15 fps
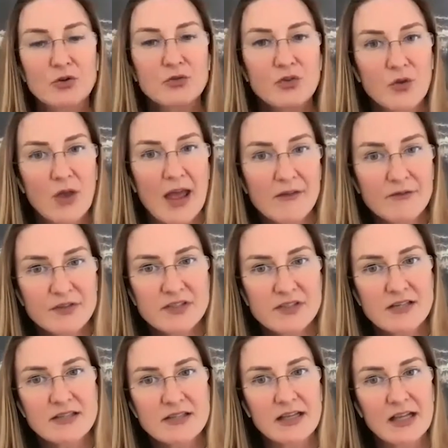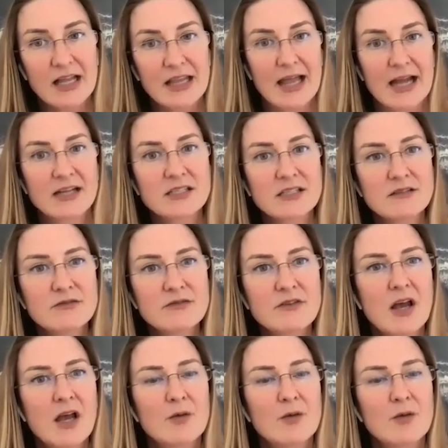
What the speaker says: to emphasize the collective,